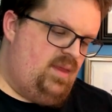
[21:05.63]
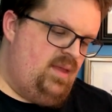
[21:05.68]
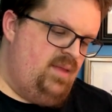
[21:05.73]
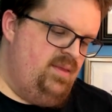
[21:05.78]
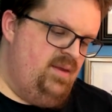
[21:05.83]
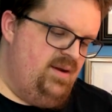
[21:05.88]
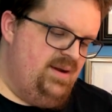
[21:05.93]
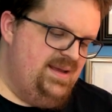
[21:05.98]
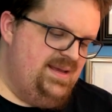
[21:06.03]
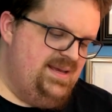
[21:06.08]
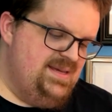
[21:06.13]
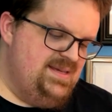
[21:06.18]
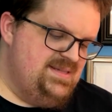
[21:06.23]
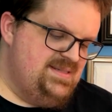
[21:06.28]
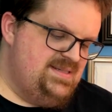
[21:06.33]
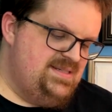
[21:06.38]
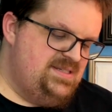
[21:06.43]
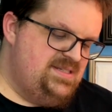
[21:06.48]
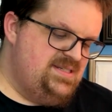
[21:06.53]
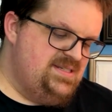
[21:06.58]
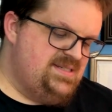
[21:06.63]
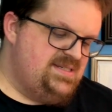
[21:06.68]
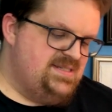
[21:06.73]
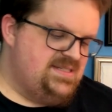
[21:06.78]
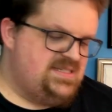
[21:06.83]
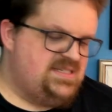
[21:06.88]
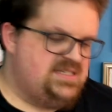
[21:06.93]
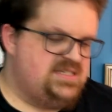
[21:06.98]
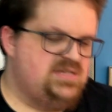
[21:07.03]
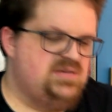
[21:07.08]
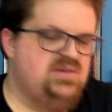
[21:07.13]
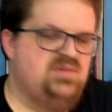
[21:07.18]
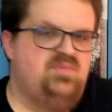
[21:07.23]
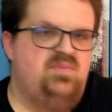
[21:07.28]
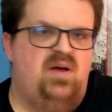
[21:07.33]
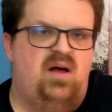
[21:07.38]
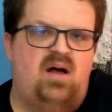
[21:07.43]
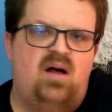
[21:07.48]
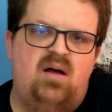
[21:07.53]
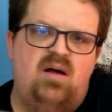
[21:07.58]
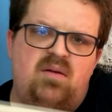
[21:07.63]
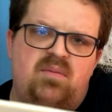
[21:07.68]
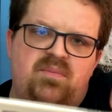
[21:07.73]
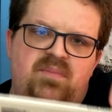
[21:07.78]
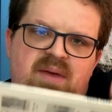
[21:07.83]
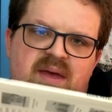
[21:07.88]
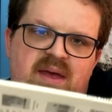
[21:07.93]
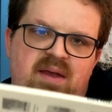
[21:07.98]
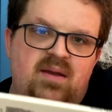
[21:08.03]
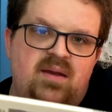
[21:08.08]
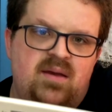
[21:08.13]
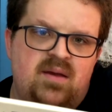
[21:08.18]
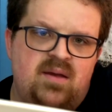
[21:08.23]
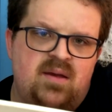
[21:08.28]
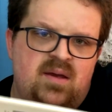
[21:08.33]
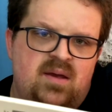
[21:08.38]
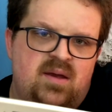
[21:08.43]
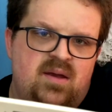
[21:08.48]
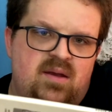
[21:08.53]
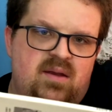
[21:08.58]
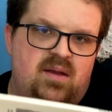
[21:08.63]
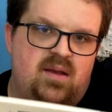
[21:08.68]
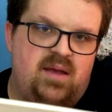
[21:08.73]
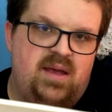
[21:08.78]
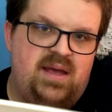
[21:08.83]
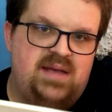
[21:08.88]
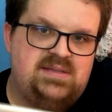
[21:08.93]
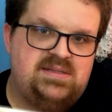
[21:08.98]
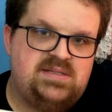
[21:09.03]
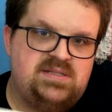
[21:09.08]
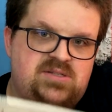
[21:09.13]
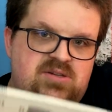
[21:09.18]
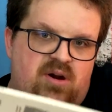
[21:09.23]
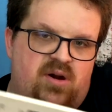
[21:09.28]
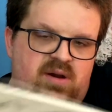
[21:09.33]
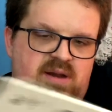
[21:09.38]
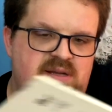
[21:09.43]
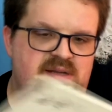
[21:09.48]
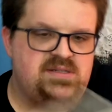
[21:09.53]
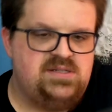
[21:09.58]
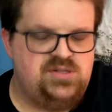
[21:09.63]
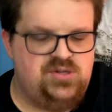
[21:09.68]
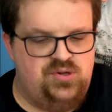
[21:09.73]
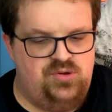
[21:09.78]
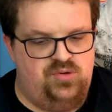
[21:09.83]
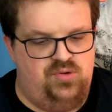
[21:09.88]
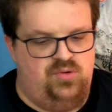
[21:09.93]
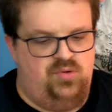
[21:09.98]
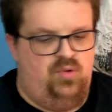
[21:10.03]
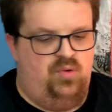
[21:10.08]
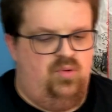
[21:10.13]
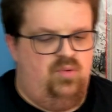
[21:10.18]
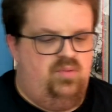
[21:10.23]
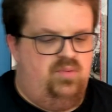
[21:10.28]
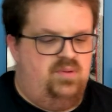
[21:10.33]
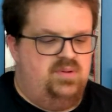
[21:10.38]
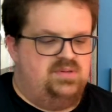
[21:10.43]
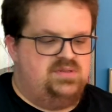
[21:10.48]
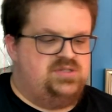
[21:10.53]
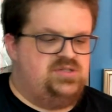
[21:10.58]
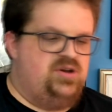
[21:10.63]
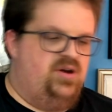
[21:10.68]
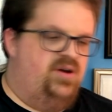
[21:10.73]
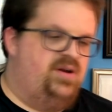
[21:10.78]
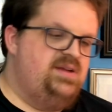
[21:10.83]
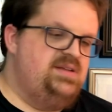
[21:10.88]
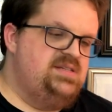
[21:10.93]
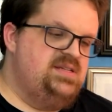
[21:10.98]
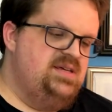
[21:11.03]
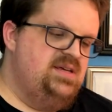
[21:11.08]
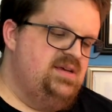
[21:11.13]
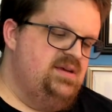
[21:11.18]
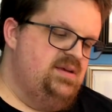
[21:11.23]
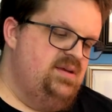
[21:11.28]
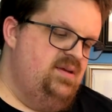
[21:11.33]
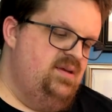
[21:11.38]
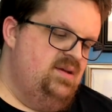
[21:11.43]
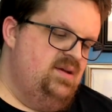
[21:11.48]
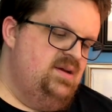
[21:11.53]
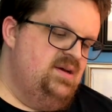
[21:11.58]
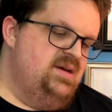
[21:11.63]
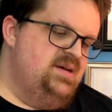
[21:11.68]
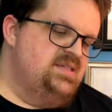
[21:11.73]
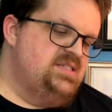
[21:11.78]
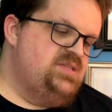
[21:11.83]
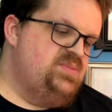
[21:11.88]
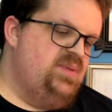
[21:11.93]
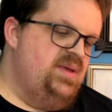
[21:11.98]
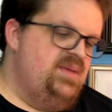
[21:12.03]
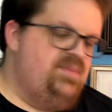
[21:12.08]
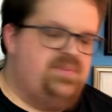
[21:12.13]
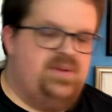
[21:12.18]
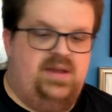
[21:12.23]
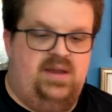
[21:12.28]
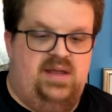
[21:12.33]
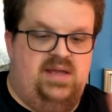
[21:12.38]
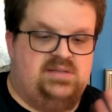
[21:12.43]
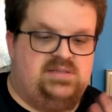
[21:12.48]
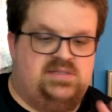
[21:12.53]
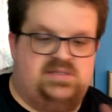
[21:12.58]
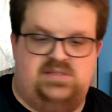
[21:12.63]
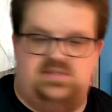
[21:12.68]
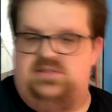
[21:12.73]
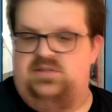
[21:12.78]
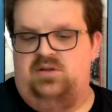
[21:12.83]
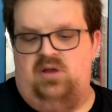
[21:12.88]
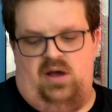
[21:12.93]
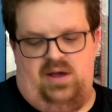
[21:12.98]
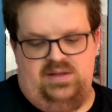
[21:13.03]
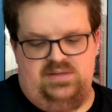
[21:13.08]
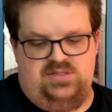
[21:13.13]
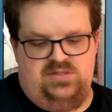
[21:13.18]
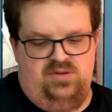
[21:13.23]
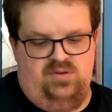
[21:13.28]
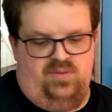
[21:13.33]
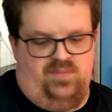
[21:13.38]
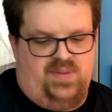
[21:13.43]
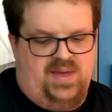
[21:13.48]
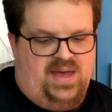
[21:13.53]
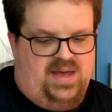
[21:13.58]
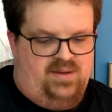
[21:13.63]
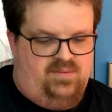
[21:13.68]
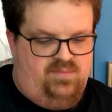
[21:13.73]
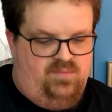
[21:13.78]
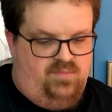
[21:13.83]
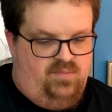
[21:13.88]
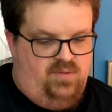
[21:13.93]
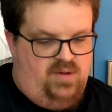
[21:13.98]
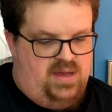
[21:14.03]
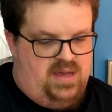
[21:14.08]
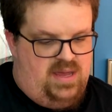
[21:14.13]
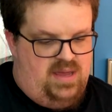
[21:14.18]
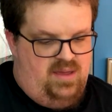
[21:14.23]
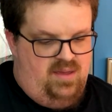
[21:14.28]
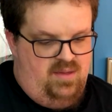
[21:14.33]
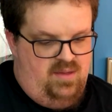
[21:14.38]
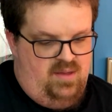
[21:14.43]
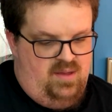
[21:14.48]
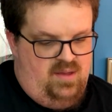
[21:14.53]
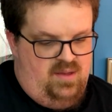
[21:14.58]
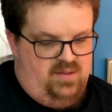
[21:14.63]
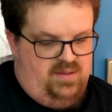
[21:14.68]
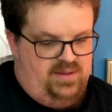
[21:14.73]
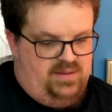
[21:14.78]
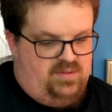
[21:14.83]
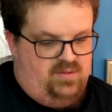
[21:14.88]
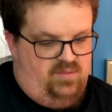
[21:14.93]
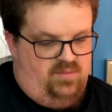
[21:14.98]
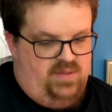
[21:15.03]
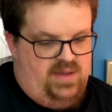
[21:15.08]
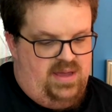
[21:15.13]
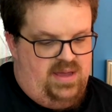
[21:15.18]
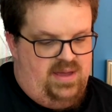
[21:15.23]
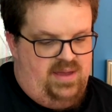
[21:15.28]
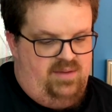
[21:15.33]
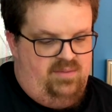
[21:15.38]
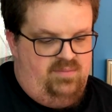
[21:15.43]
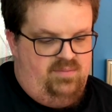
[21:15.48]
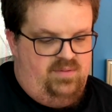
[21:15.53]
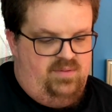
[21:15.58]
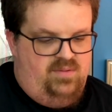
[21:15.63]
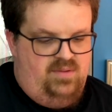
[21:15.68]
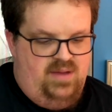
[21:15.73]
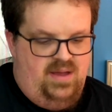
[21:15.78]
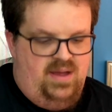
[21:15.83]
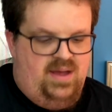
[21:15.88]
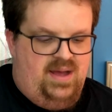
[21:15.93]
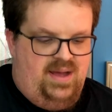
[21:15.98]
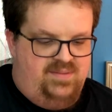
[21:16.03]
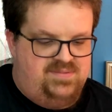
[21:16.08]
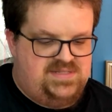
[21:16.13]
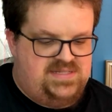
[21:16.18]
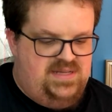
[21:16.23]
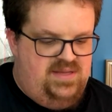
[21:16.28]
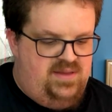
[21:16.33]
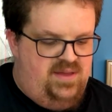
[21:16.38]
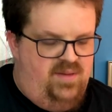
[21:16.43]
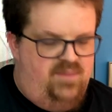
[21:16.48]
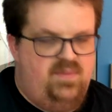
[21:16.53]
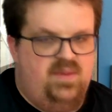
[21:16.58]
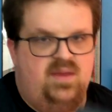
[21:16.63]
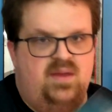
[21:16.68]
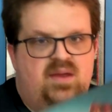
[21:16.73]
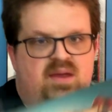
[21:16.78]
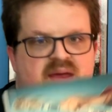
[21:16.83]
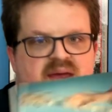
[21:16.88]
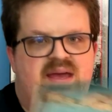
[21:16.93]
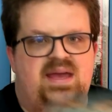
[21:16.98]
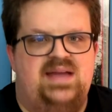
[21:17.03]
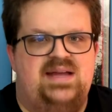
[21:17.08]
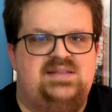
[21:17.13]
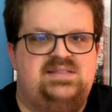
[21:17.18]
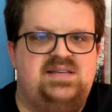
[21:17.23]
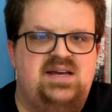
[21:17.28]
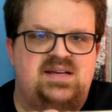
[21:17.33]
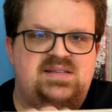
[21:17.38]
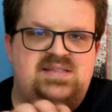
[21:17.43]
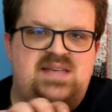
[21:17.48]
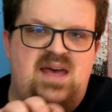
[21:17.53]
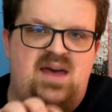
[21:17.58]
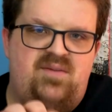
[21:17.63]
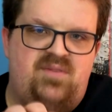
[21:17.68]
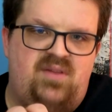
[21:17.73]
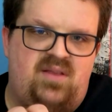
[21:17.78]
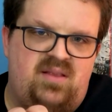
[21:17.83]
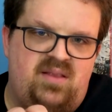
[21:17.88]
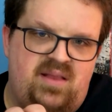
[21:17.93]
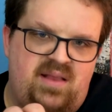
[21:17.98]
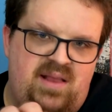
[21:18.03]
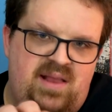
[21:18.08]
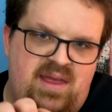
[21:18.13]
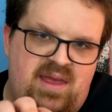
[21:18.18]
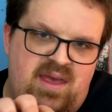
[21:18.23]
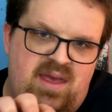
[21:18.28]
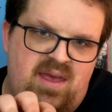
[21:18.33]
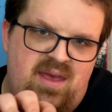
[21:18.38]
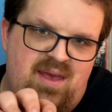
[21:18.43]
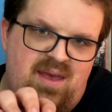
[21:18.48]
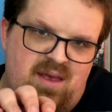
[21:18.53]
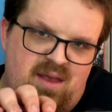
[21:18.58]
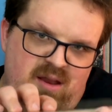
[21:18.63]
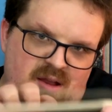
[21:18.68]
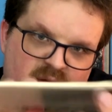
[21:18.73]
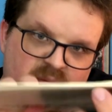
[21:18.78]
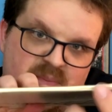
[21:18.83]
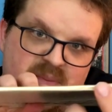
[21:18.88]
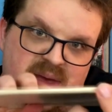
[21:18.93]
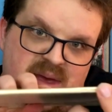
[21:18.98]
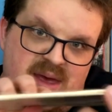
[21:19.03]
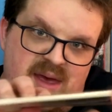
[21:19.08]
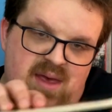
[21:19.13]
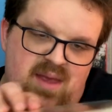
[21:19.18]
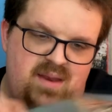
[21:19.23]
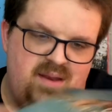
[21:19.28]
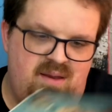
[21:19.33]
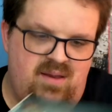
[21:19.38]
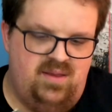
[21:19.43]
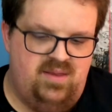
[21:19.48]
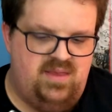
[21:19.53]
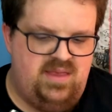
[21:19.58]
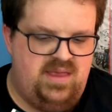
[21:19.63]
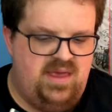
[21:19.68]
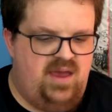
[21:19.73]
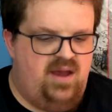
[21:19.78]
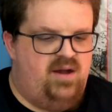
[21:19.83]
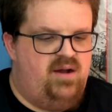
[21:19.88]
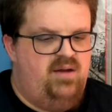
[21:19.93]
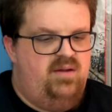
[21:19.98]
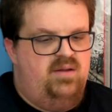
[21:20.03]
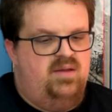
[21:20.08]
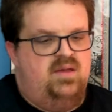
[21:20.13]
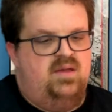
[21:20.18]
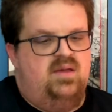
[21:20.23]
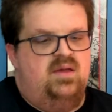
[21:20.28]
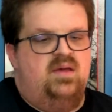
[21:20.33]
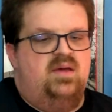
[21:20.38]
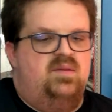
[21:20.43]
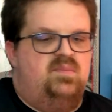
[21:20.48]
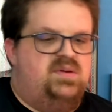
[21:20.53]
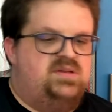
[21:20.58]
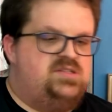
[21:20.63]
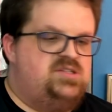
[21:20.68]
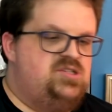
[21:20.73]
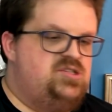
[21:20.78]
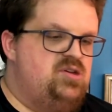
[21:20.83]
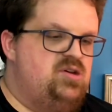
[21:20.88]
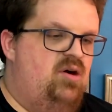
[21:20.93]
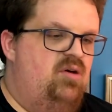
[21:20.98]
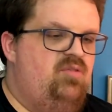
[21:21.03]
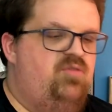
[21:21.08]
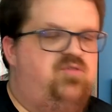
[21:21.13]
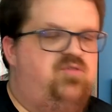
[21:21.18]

There is just a small bit. It's starting to split, but it's not to a bad way, like the way I've seen them. It does have a little bit there, but so